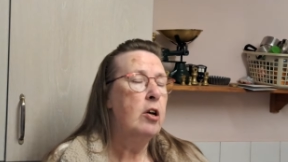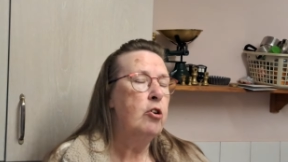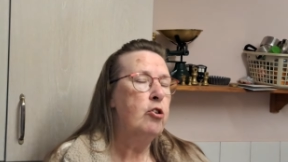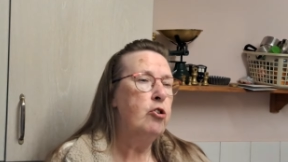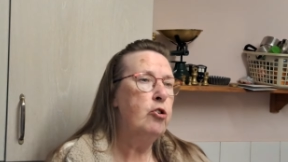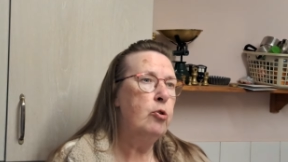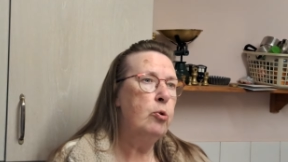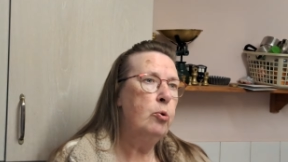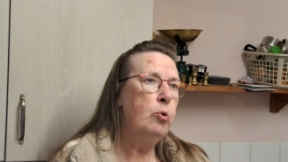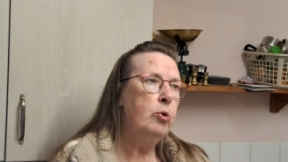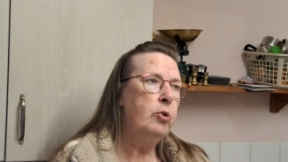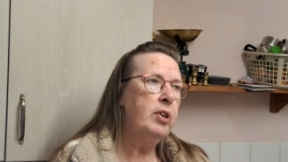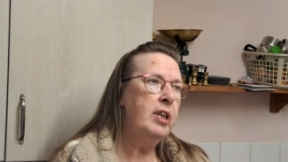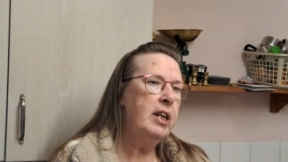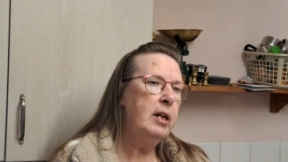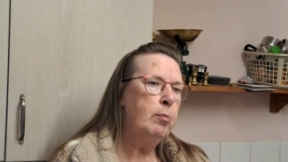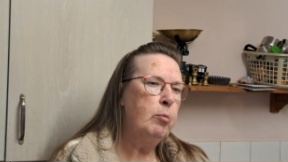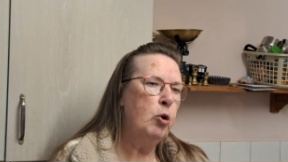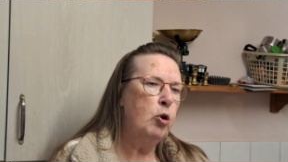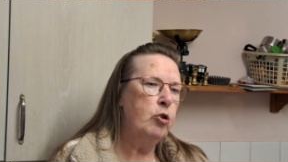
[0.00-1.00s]
So
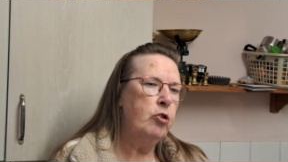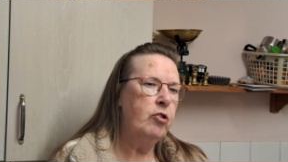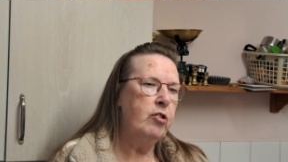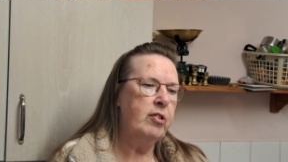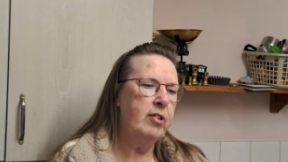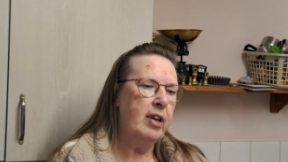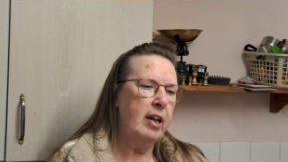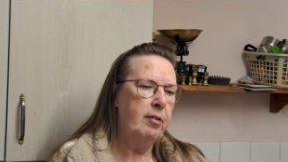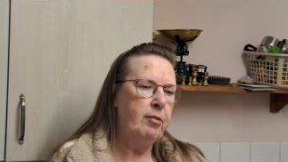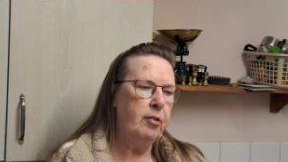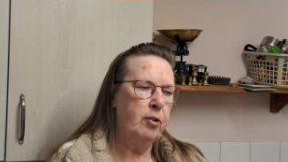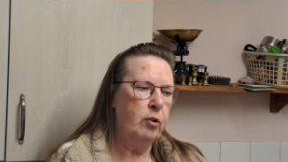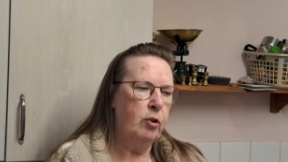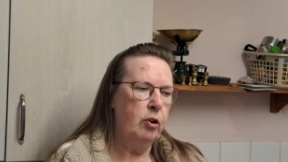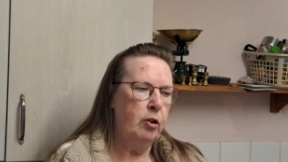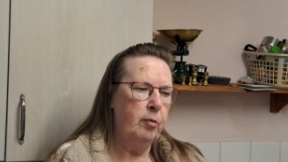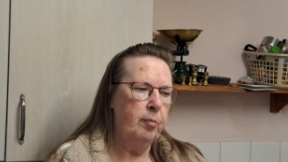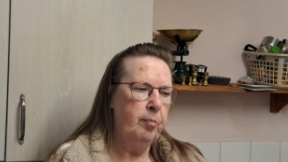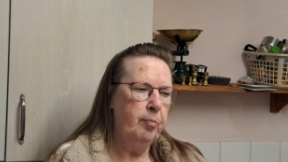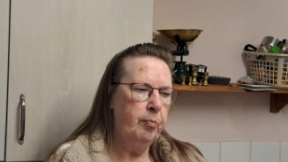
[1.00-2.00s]
there I was this
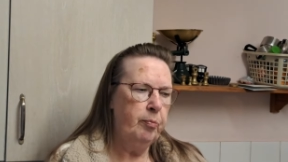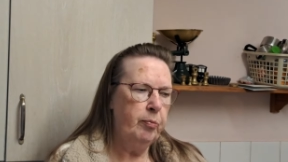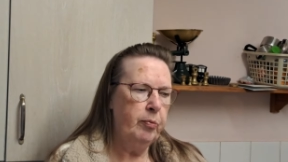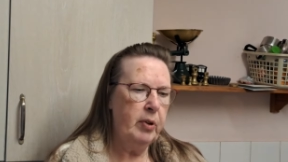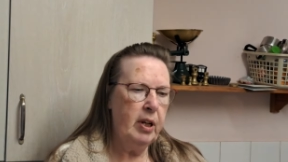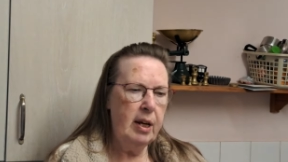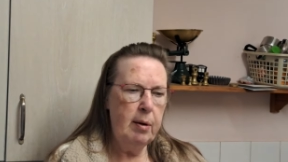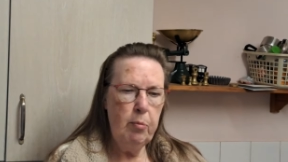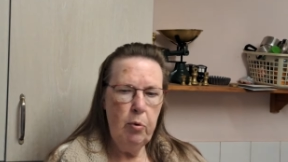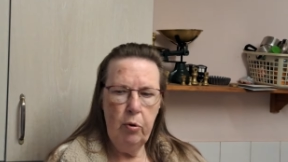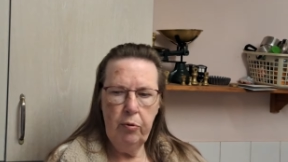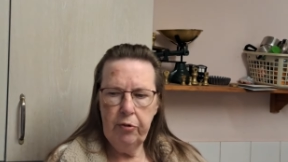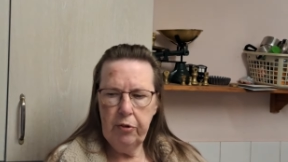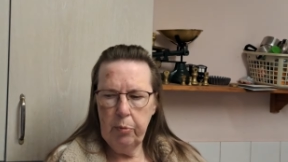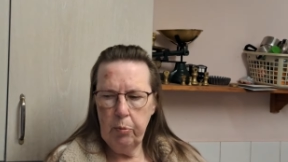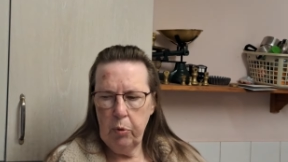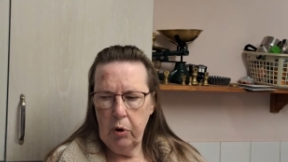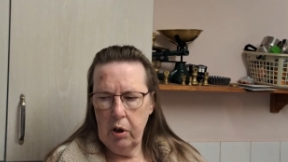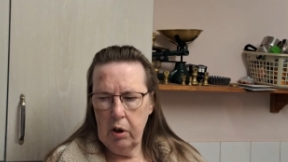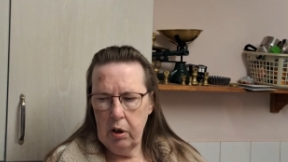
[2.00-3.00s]
afternoon, came home
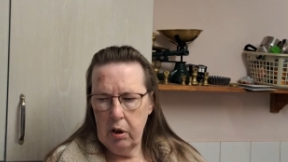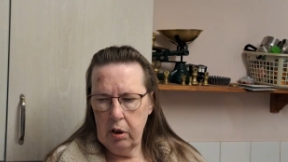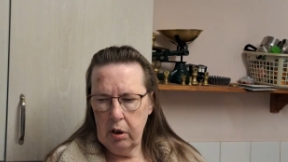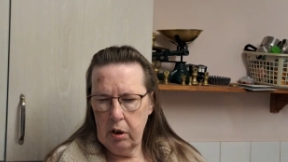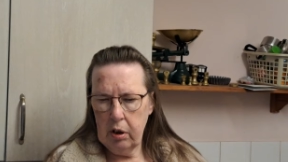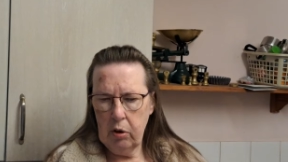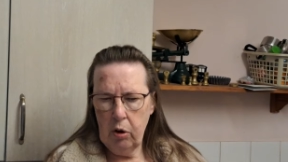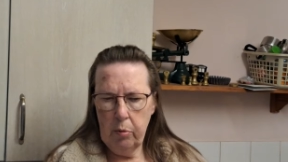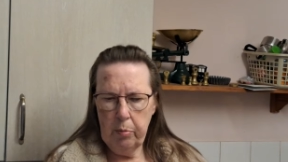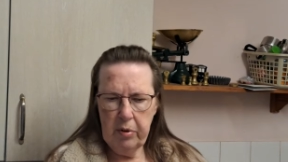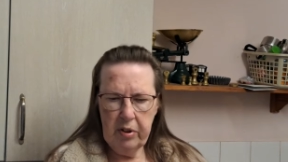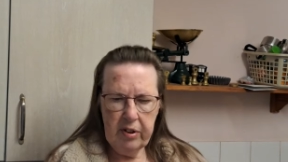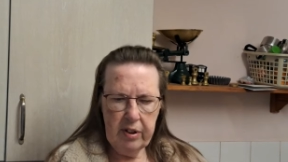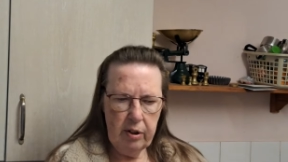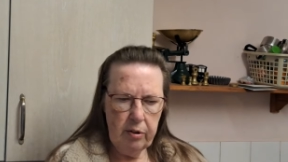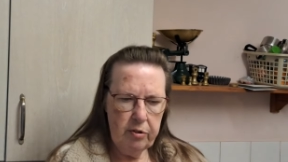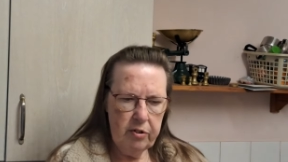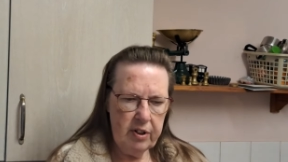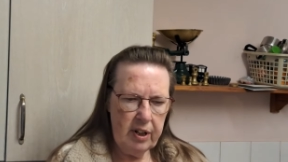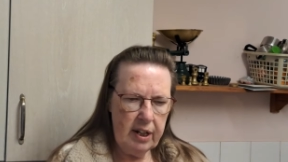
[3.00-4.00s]
from work, got
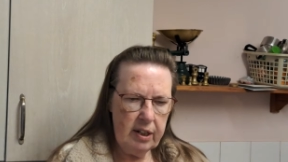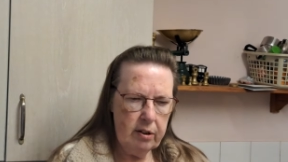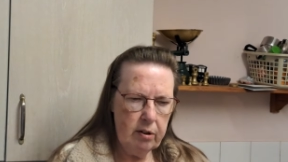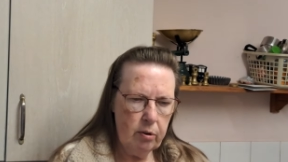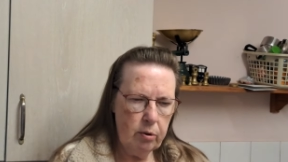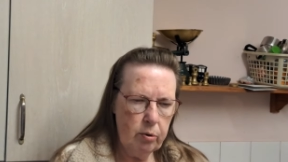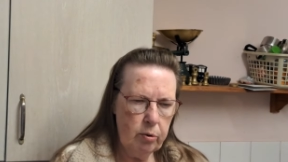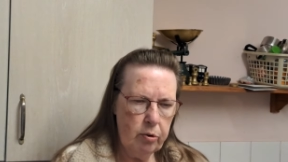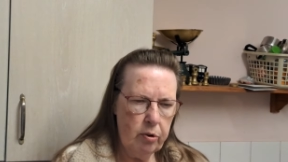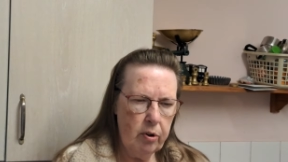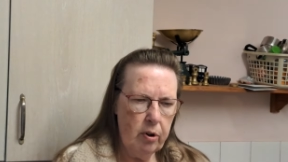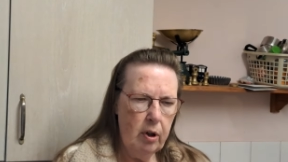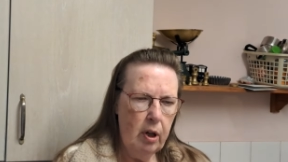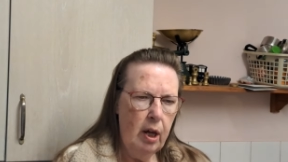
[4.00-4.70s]
myself settled.